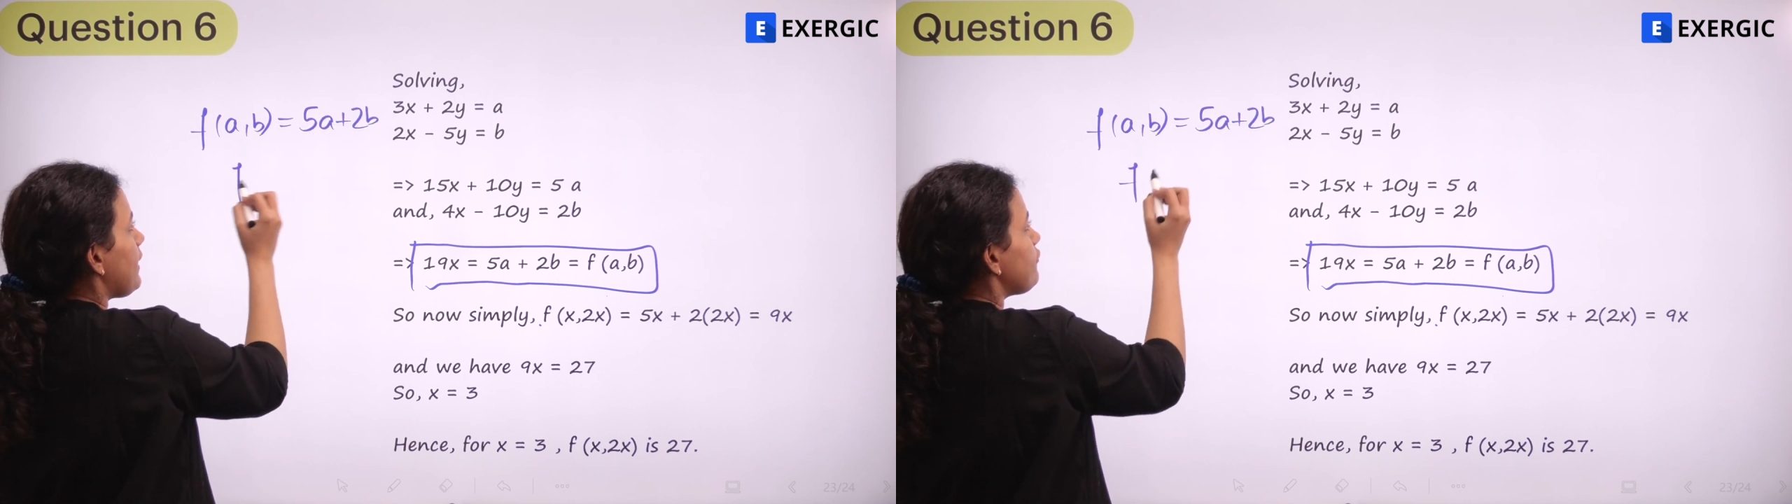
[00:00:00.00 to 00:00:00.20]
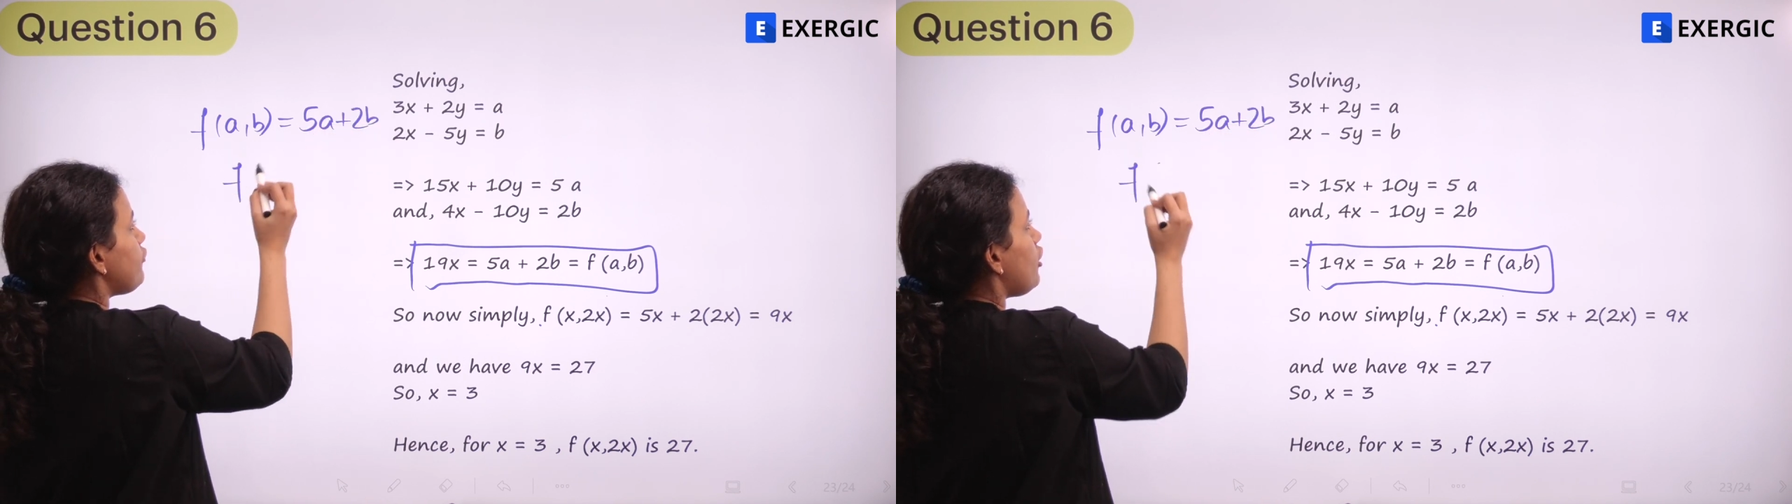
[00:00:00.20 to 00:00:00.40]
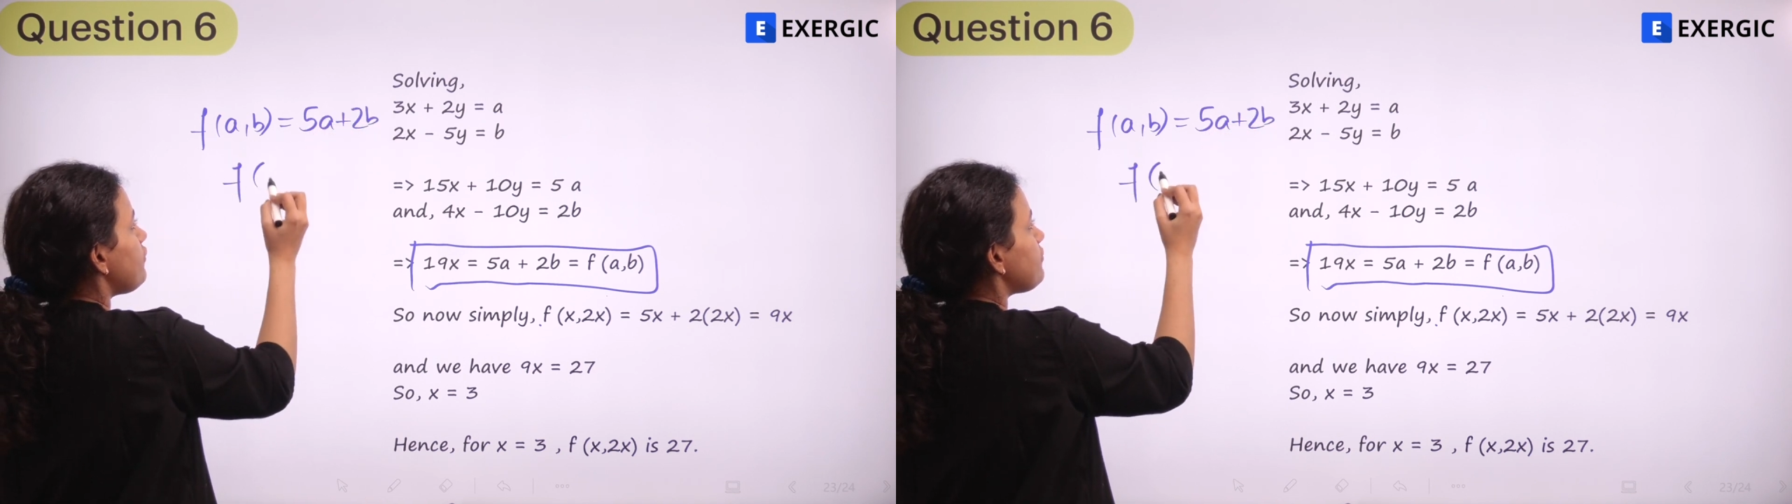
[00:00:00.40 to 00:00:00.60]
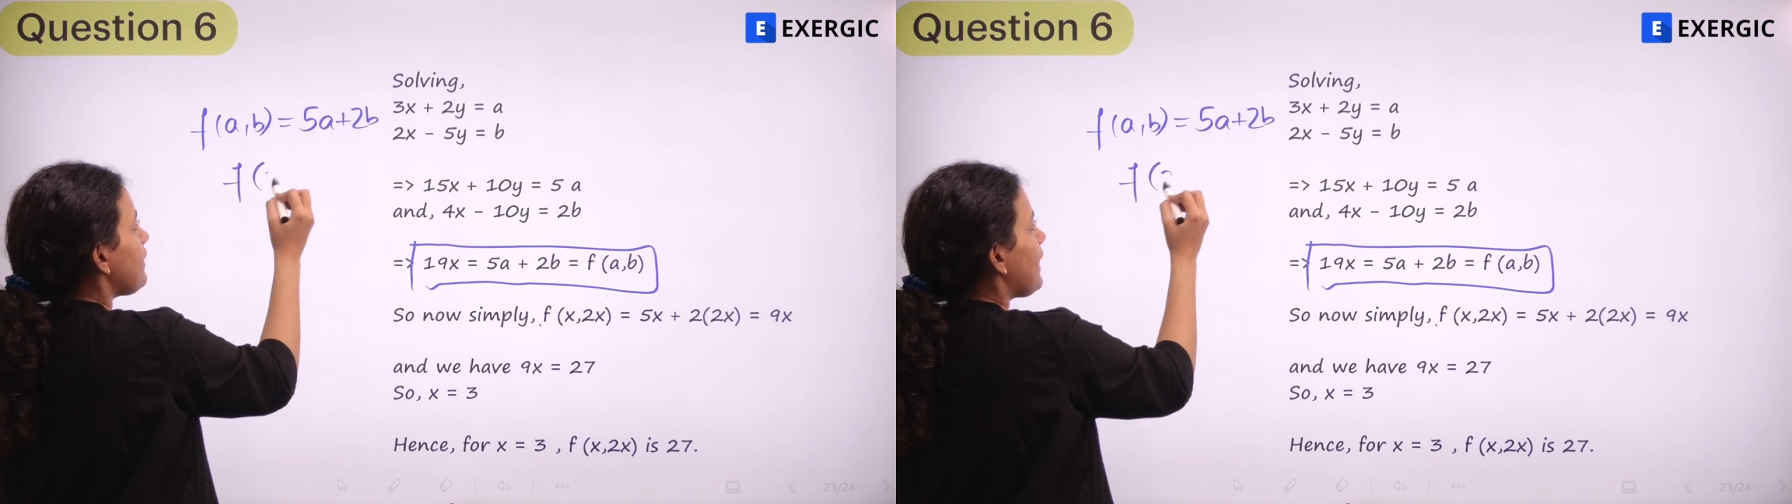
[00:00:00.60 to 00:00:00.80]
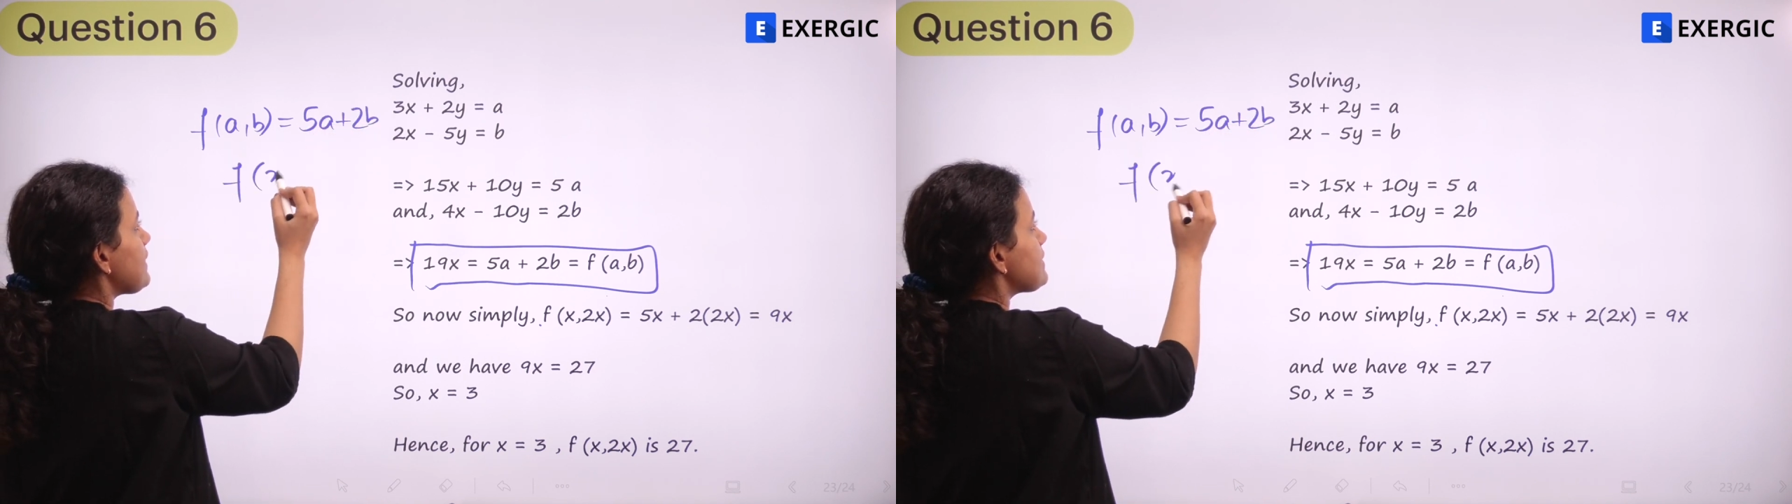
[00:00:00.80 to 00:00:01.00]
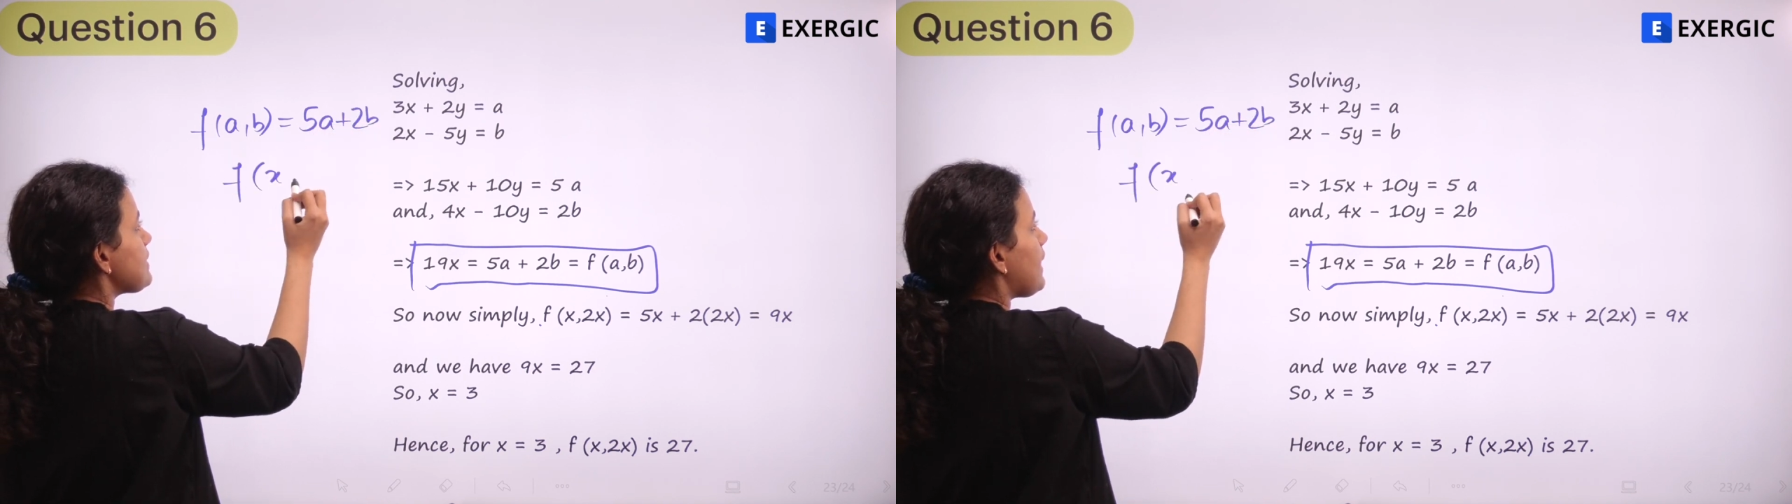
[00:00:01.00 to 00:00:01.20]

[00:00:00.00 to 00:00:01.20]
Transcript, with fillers: f of x